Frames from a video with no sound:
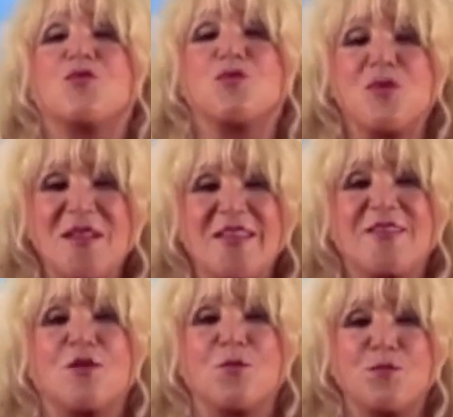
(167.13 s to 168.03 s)

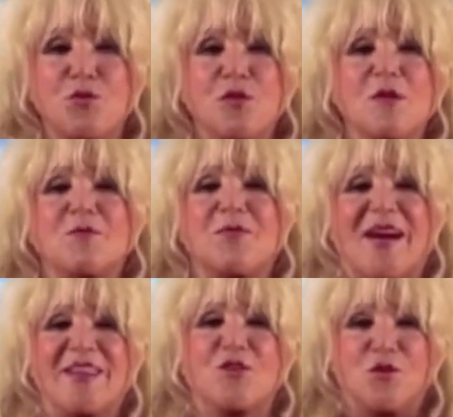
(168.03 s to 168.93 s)
really the bull
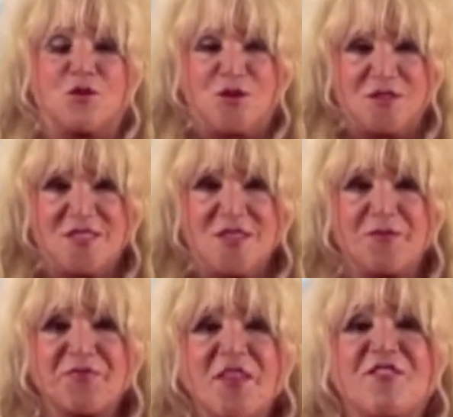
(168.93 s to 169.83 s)
by the horn
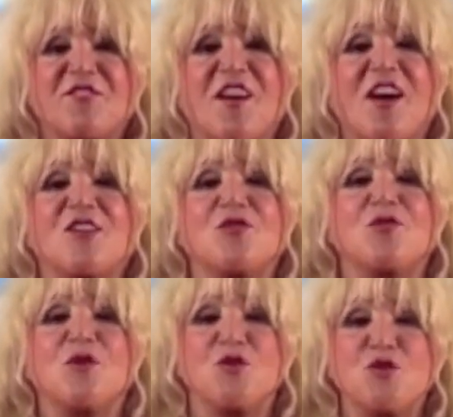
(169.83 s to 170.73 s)

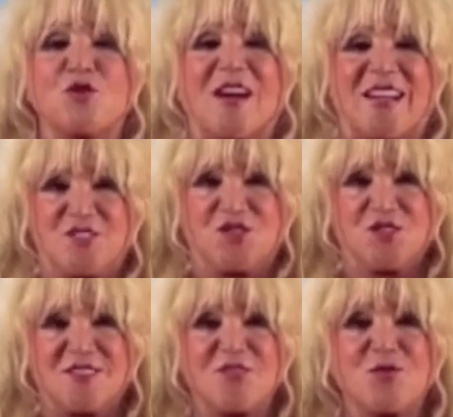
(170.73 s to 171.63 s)
follow your
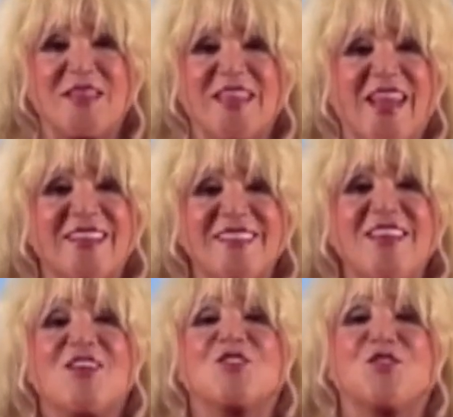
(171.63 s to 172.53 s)
hunches. On the weekend,
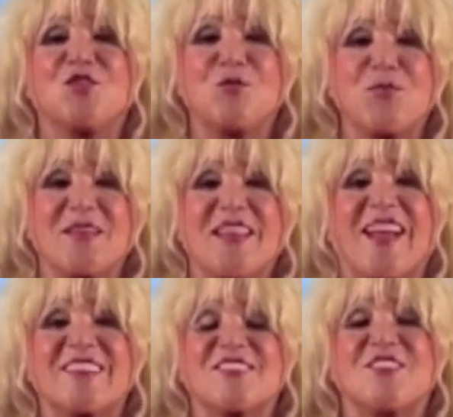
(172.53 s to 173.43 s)
Cupid
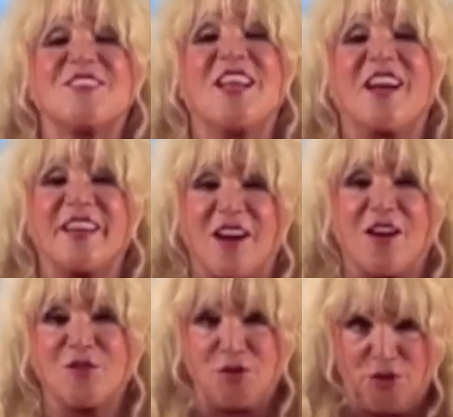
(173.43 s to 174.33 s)
has an eye
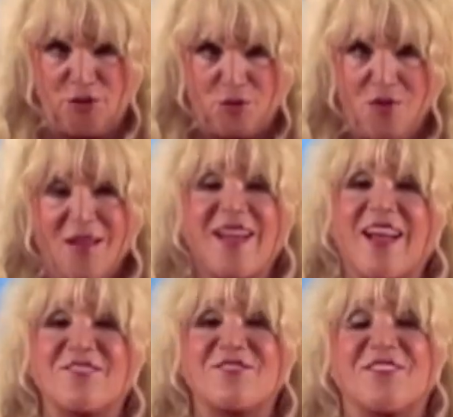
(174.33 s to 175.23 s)
on you.
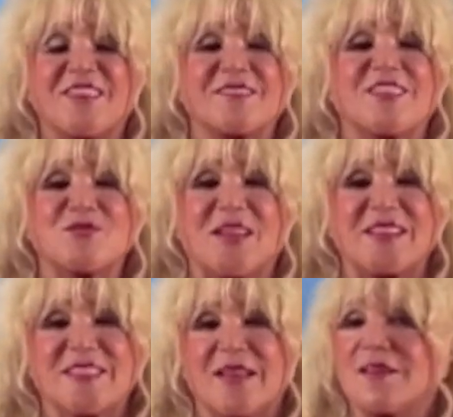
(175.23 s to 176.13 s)
Have fun, that's what I
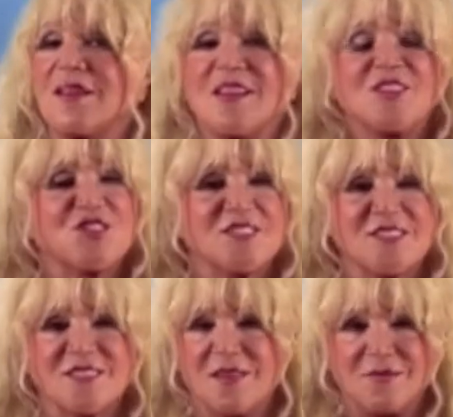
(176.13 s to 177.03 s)
say.
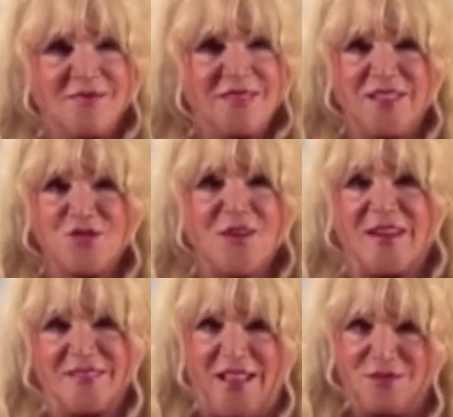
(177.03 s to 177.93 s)
Just let your
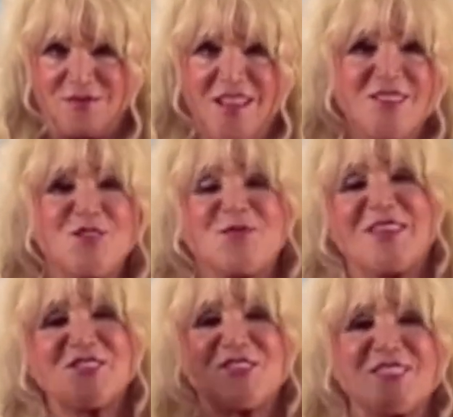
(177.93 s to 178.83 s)
hair down. Your
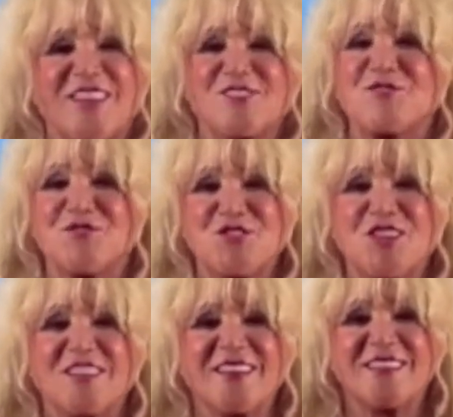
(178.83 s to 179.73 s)
magical color
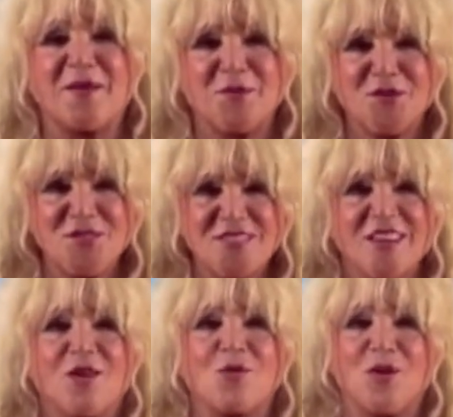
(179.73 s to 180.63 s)
fuchsia lucky numbers
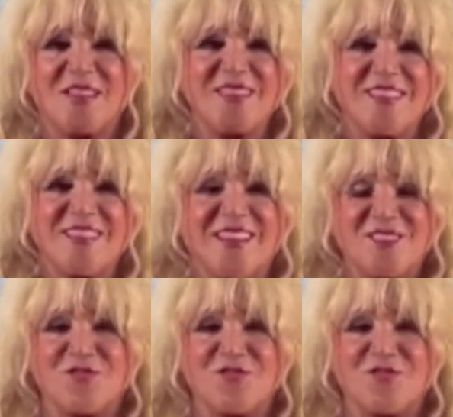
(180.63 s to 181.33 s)
1 and